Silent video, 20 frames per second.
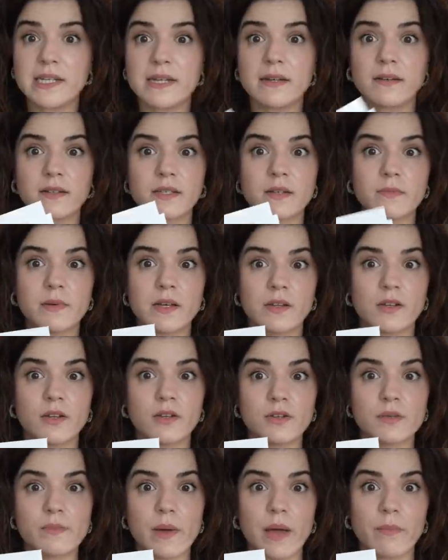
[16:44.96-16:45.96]
deal to be in the
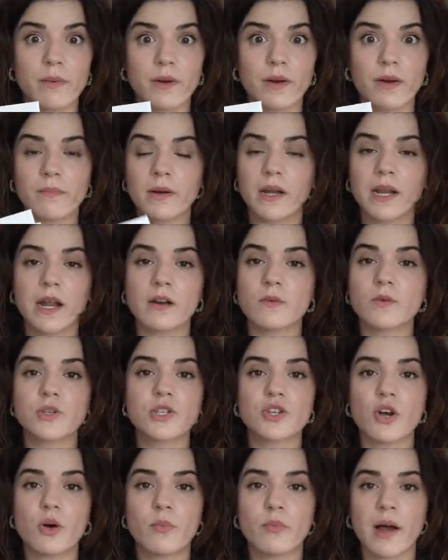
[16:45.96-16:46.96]
newspaper. My Nana
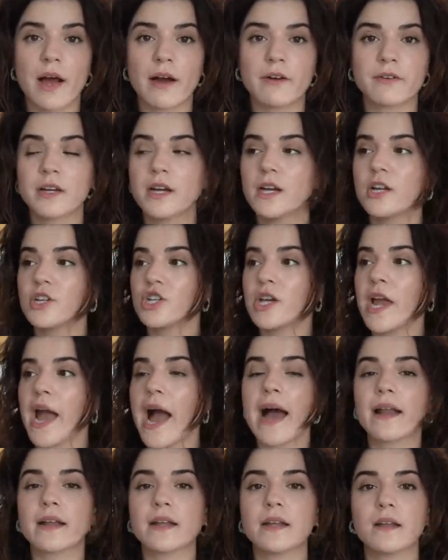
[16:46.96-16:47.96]
was so proud. She
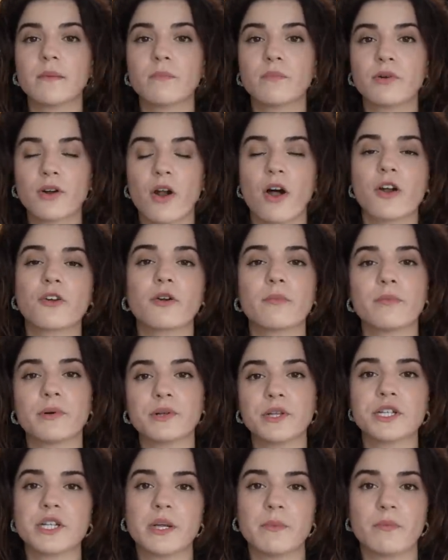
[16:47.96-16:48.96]
had it put on her
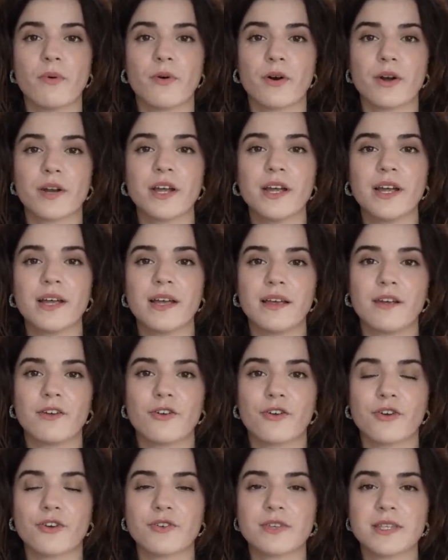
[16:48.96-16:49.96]
bulletin board in
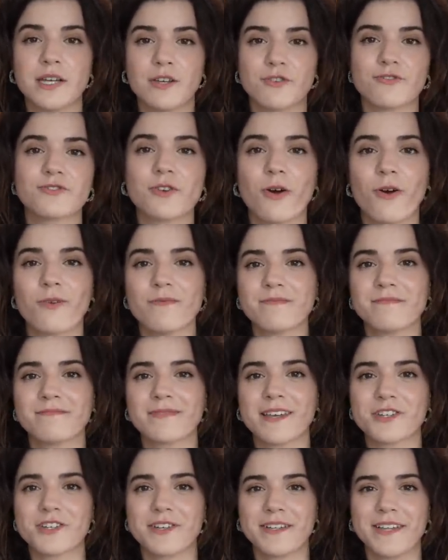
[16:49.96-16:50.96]
her senior's home
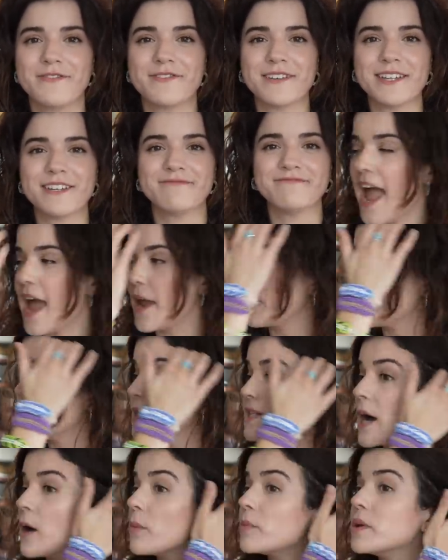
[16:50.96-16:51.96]
that she lived in and
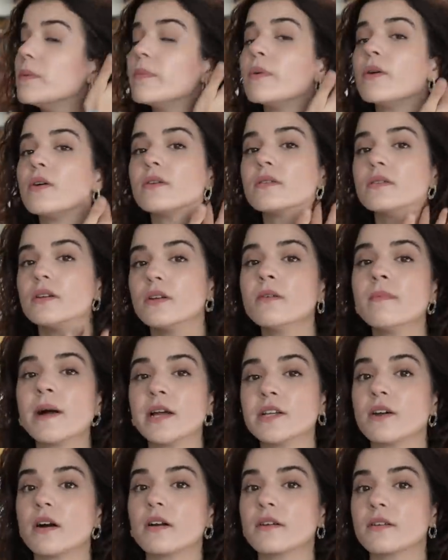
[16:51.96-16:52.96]
would tell people, you know,
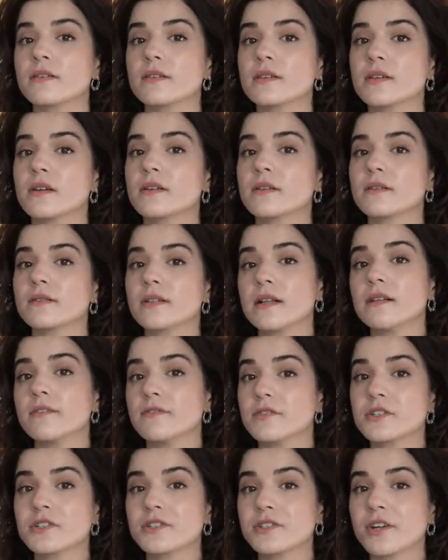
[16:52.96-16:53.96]
my daughter is on a
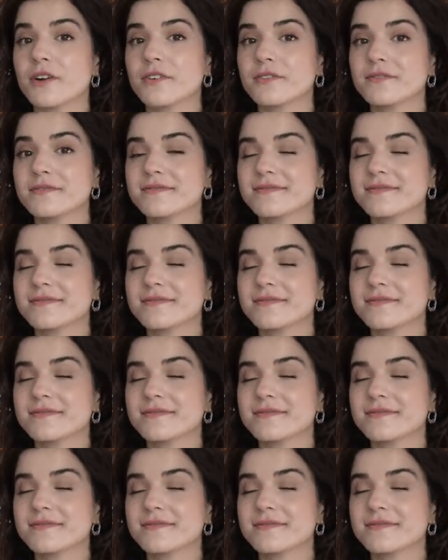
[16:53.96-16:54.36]
television show.